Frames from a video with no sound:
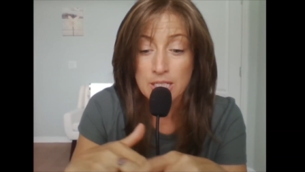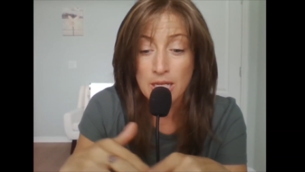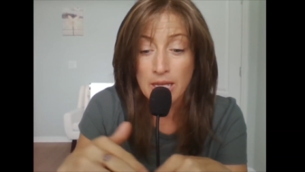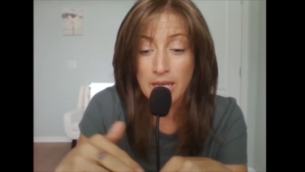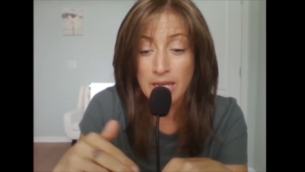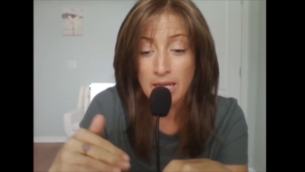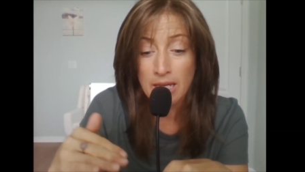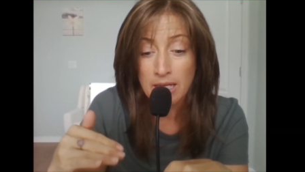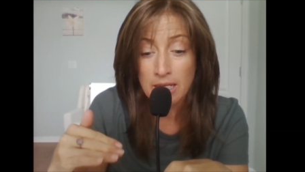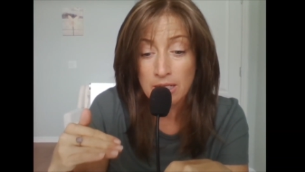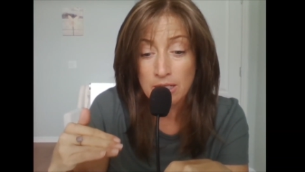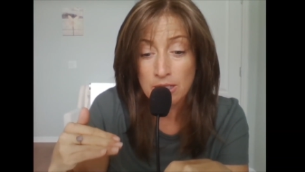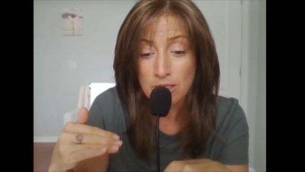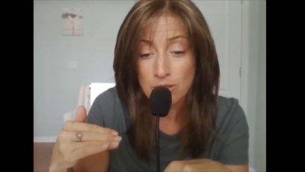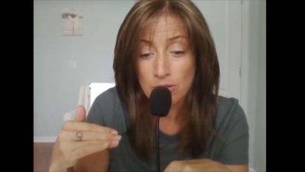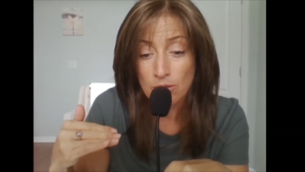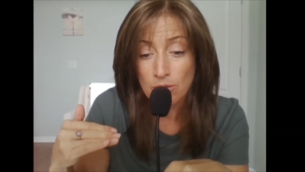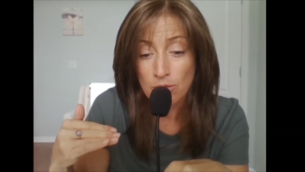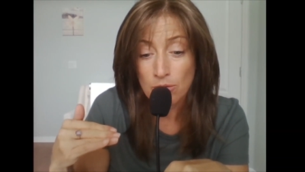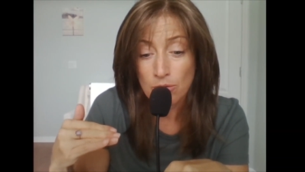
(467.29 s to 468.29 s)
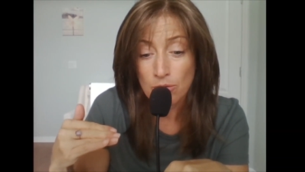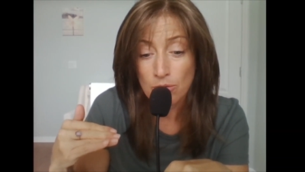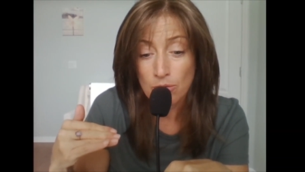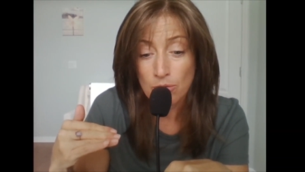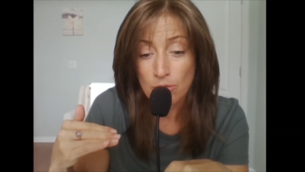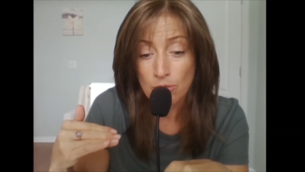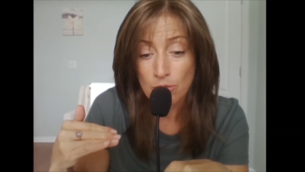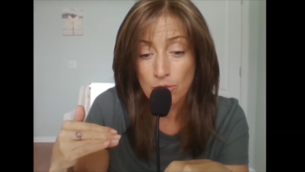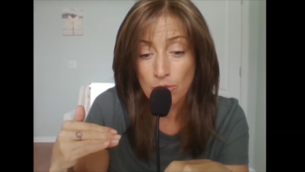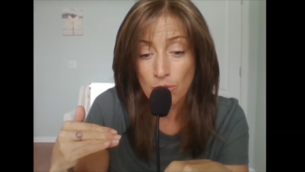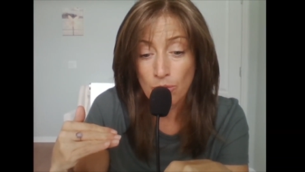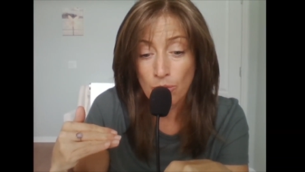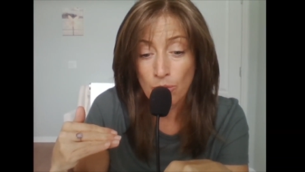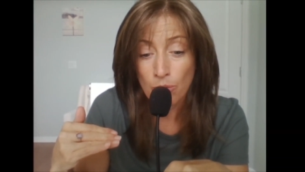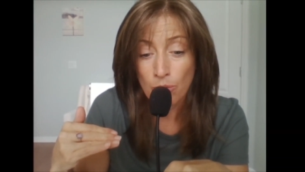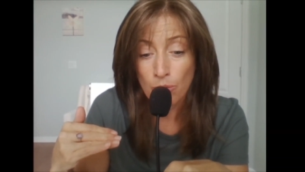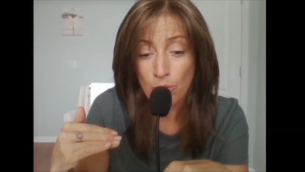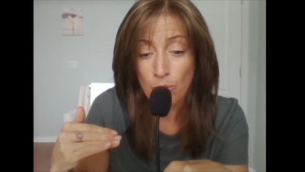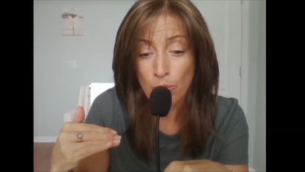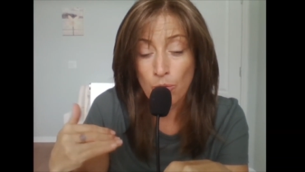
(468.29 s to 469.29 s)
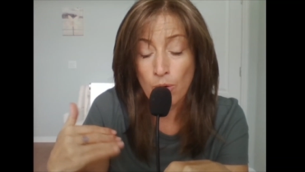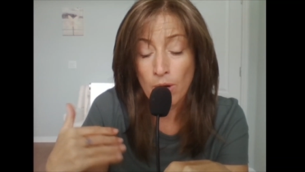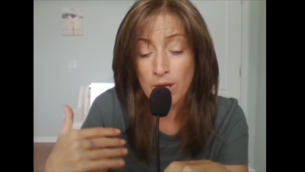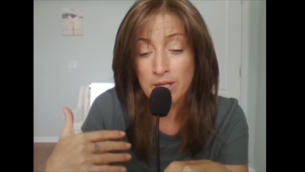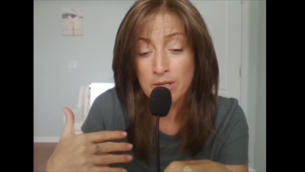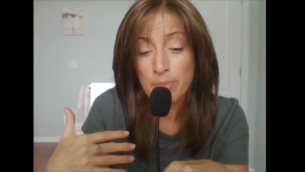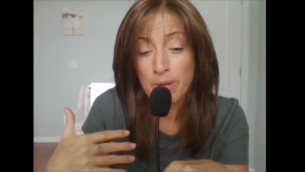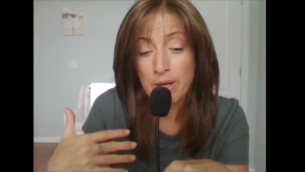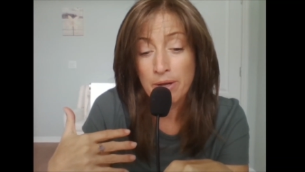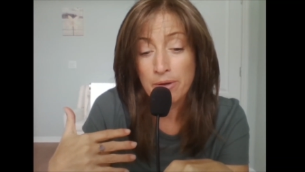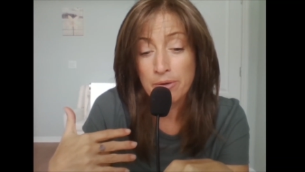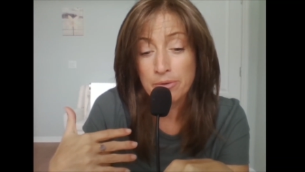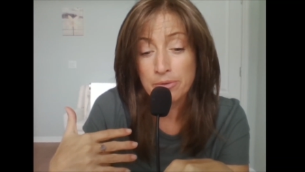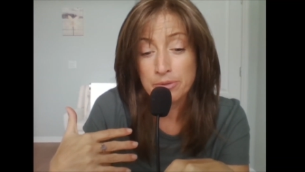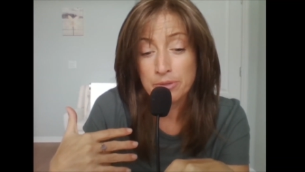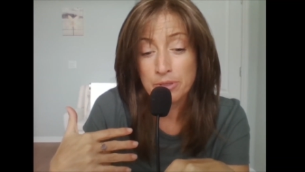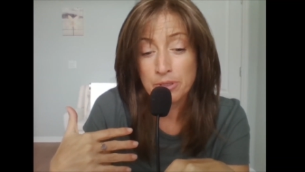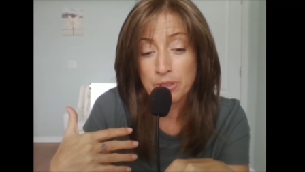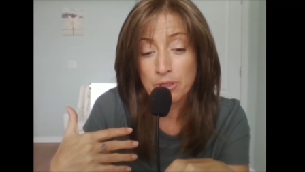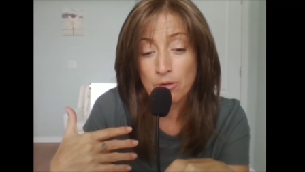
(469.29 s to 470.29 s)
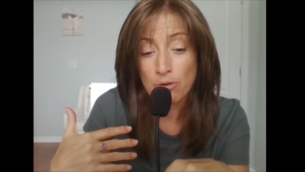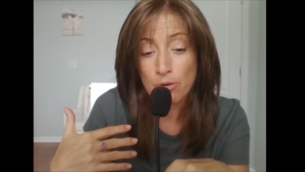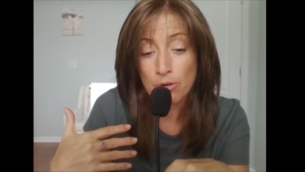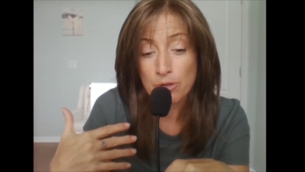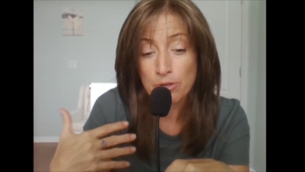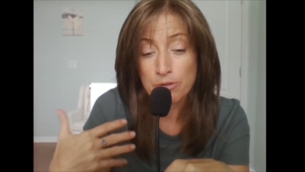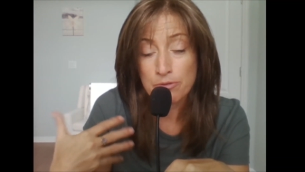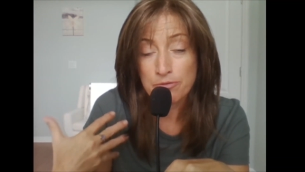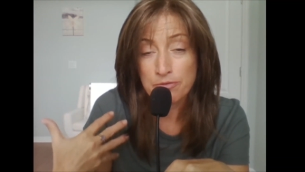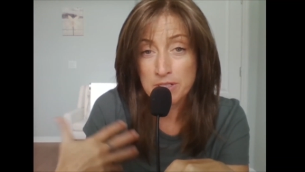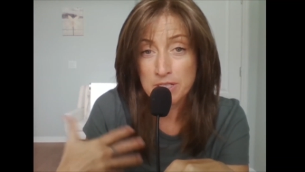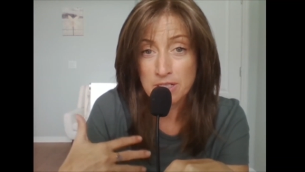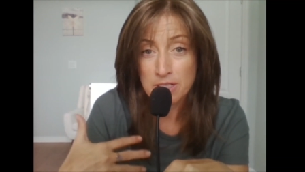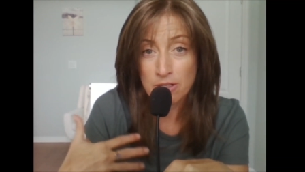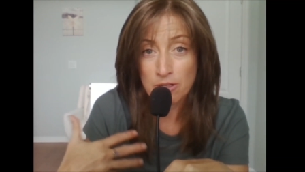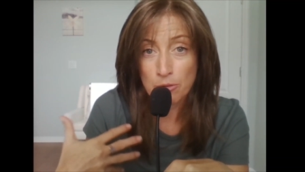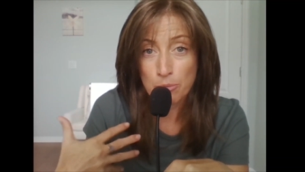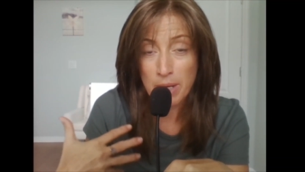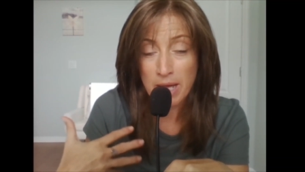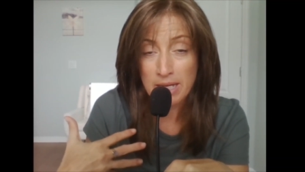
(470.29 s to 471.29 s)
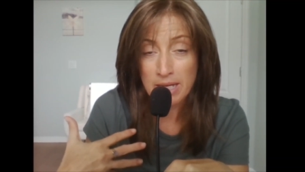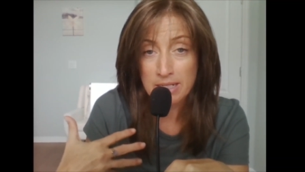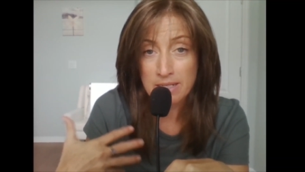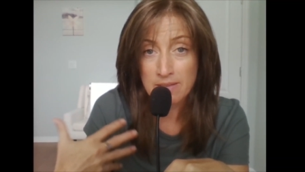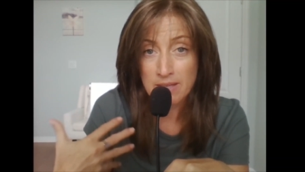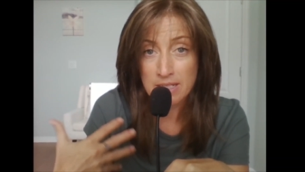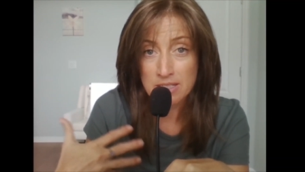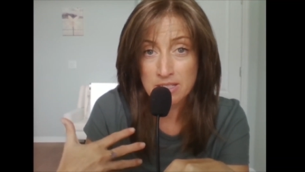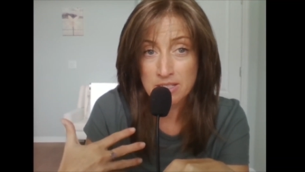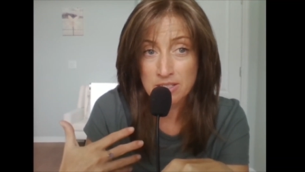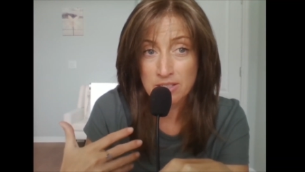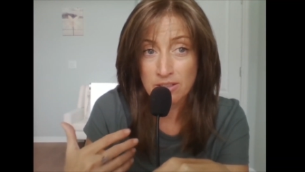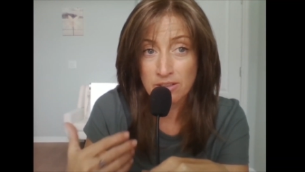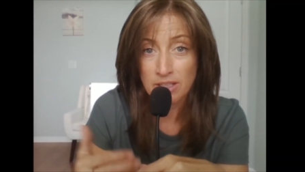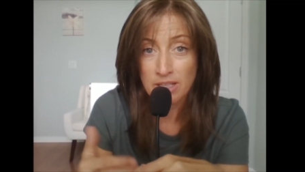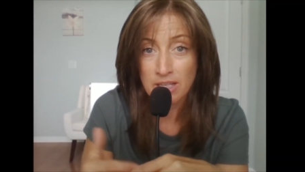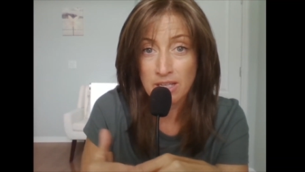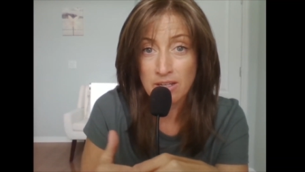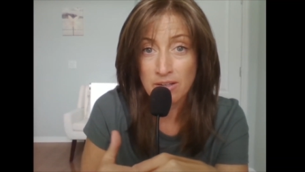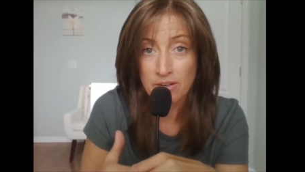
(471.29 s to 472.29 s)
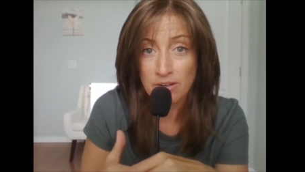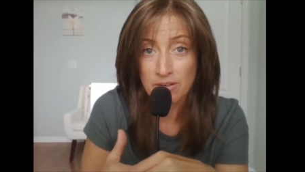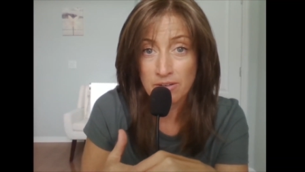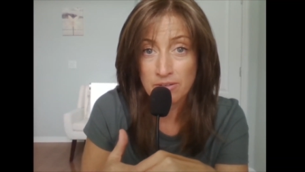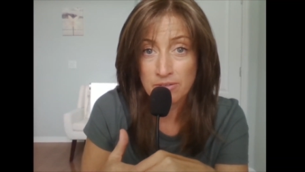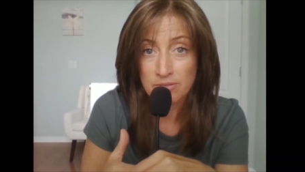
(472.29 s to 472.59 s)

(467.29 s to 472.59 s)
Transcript: And what about your physical body that's still here?